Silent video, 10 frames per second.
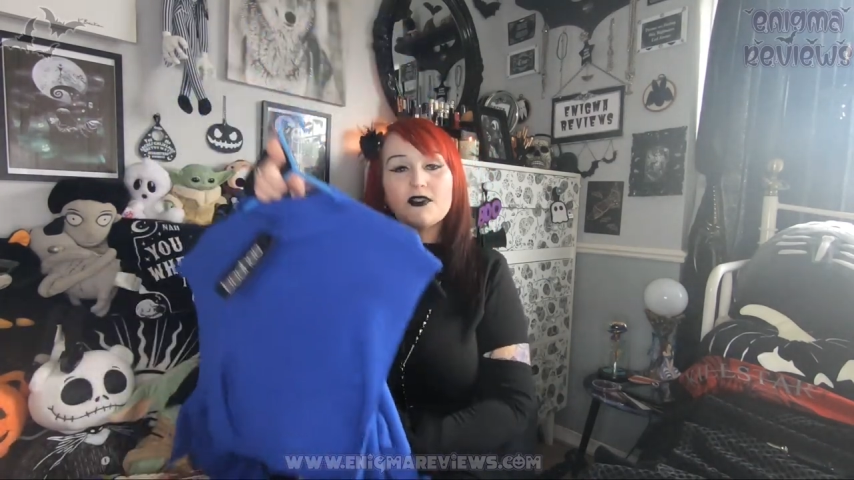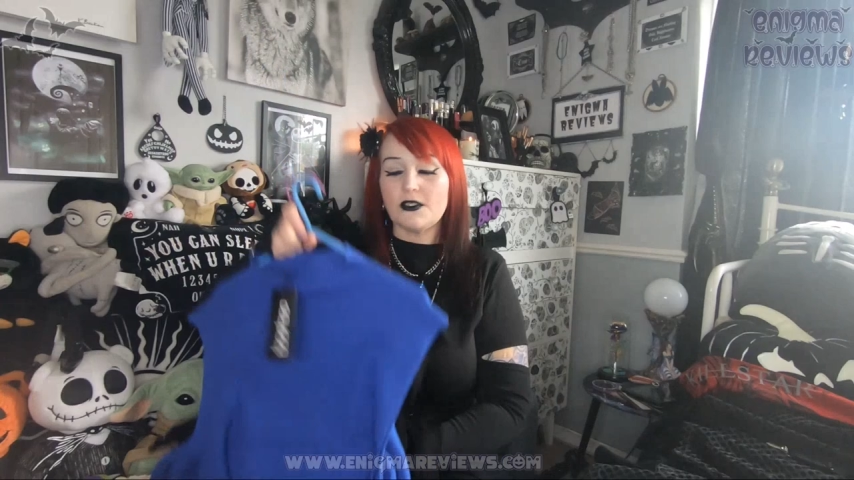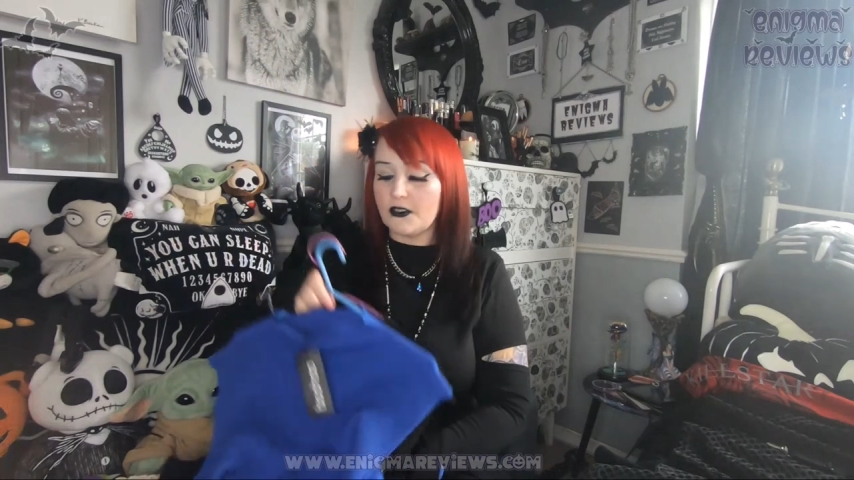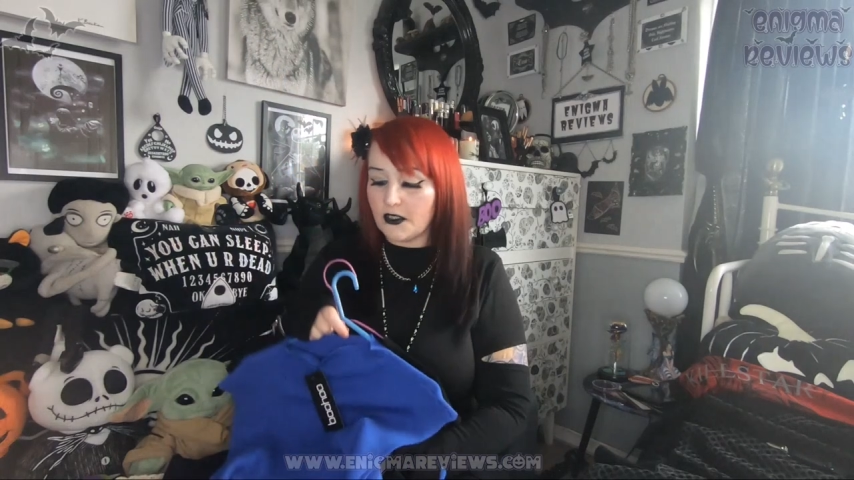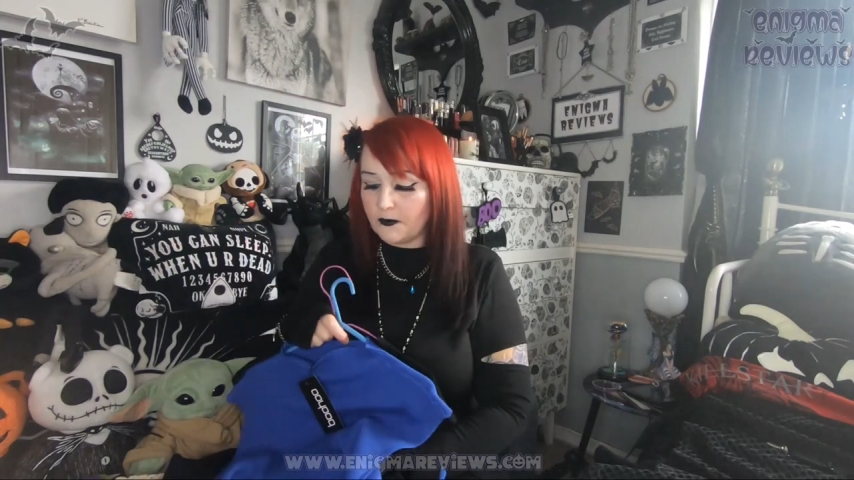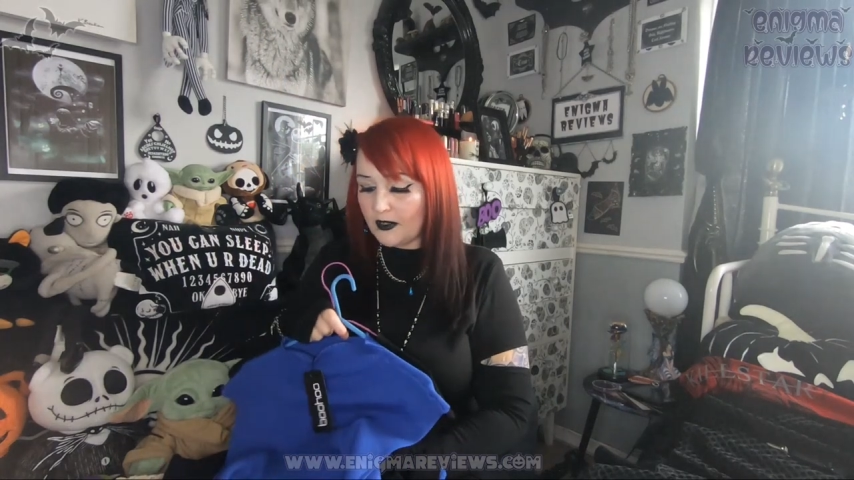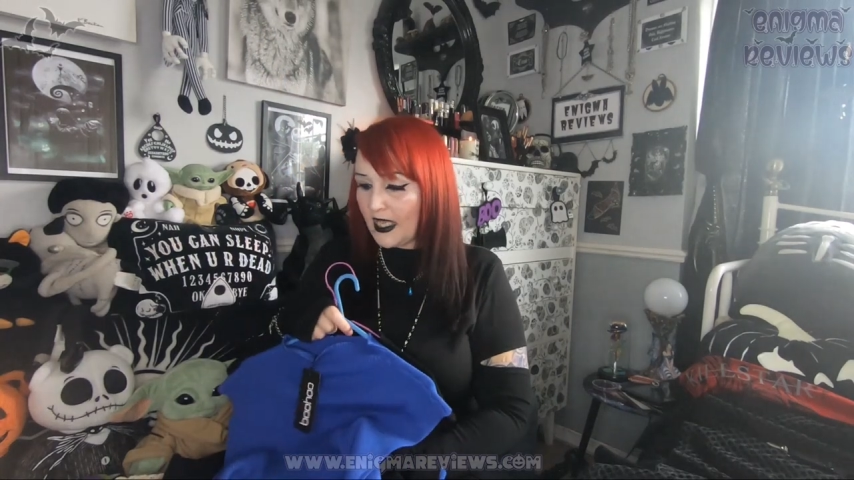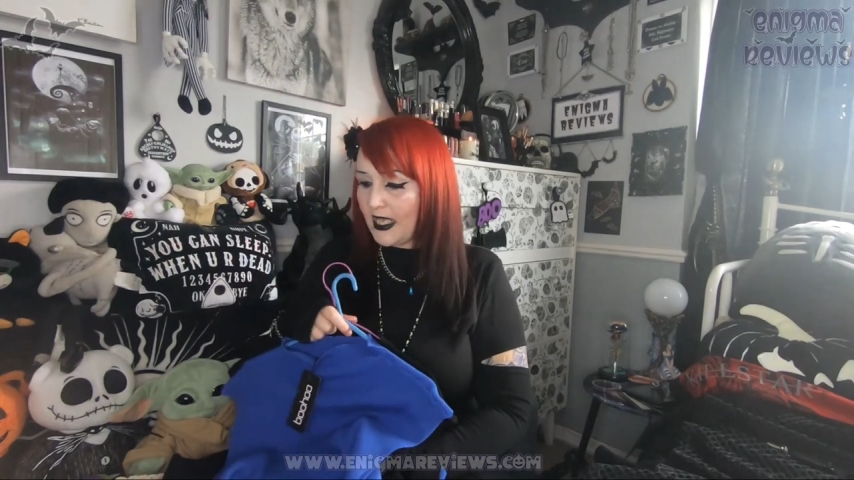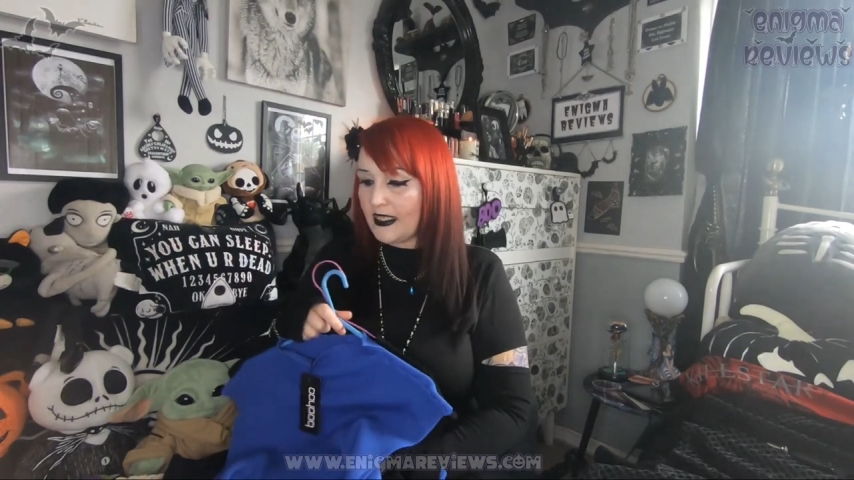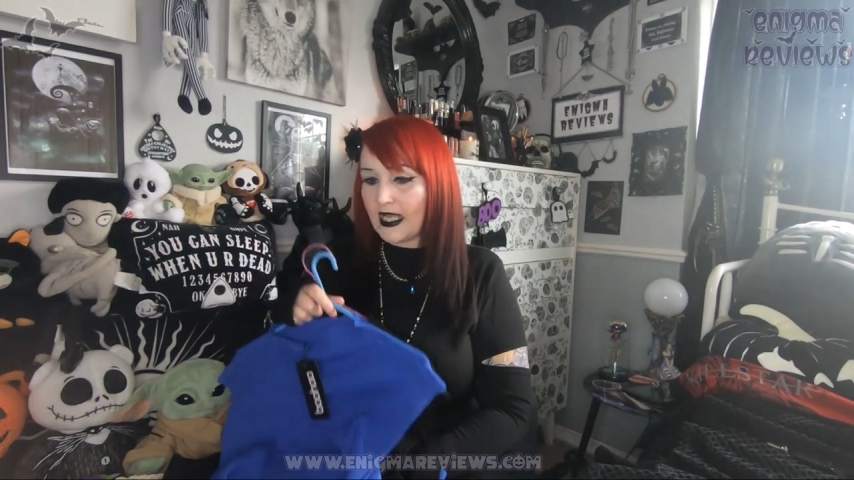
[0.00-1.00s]
wasn't going to
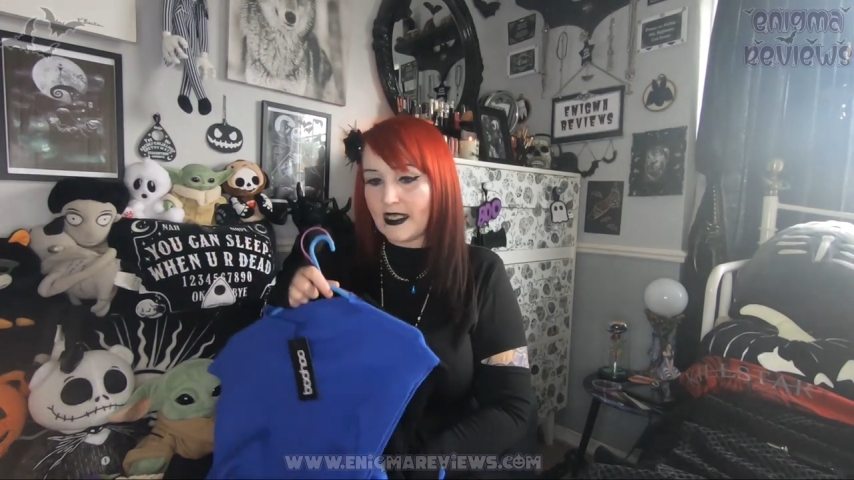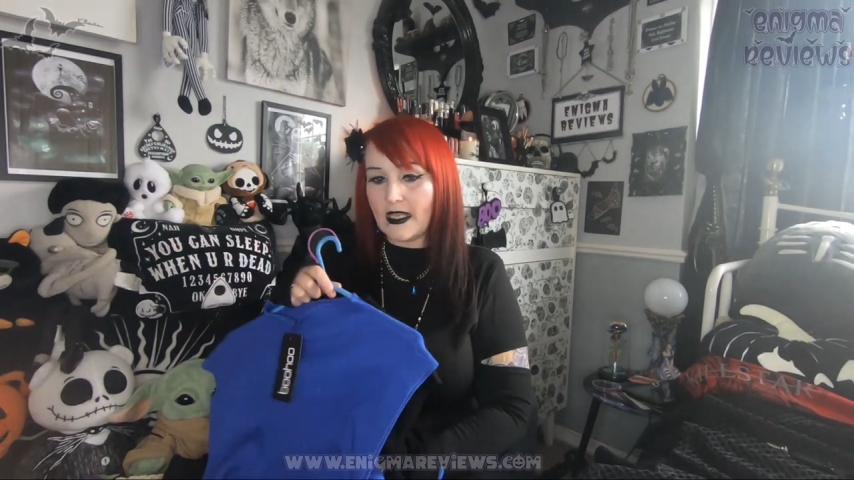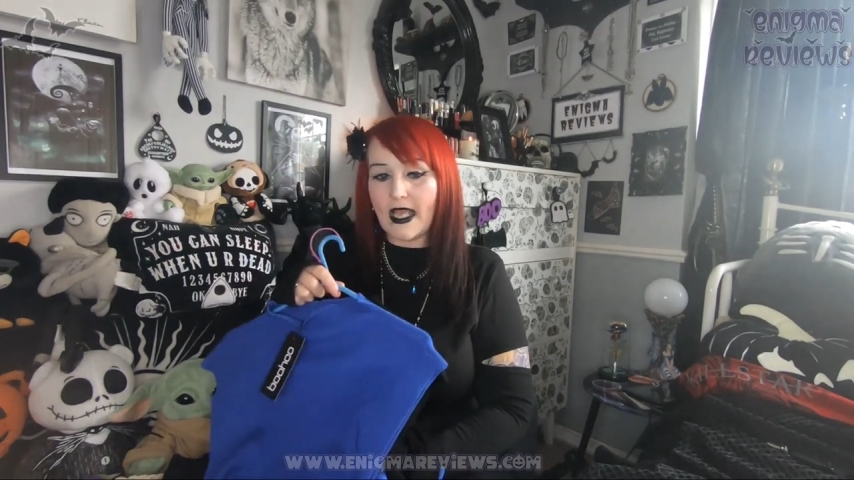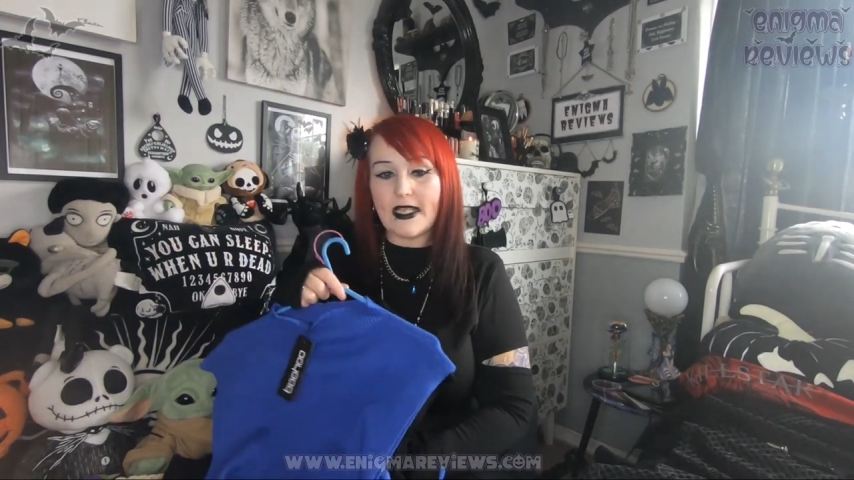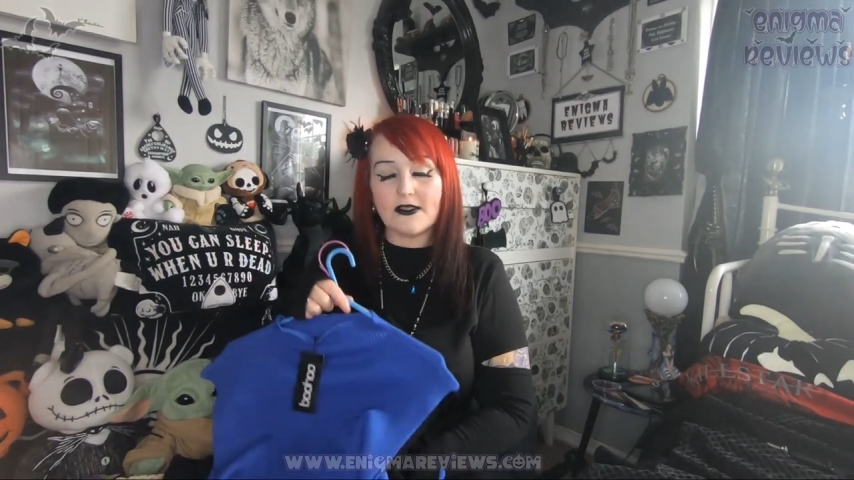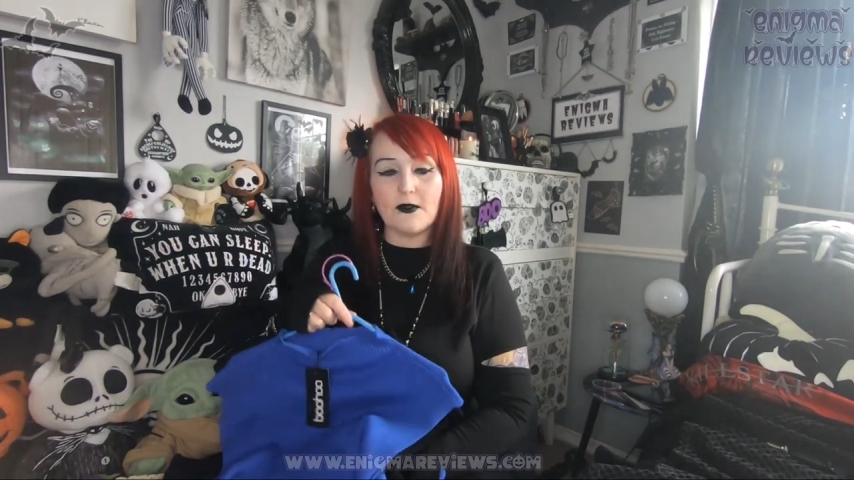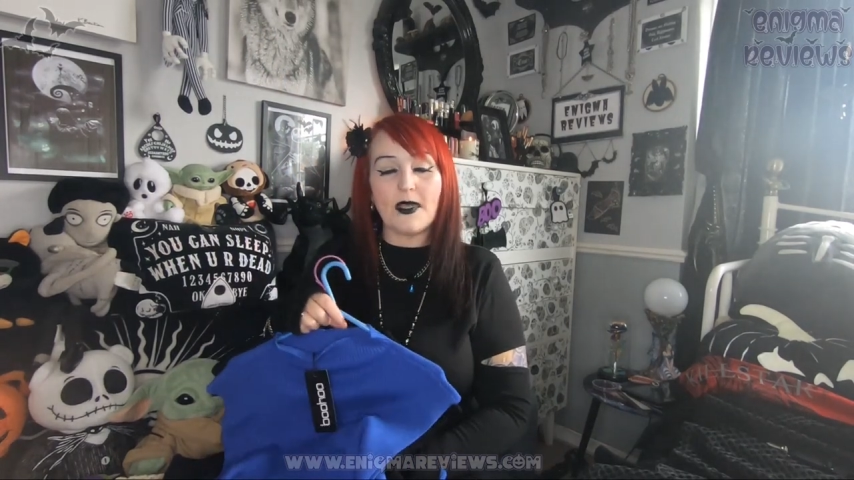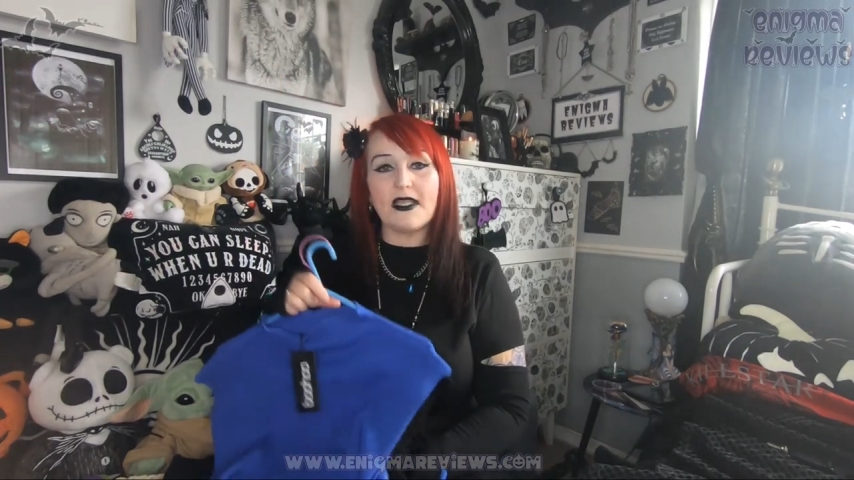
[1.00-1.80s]
complain, and I like them.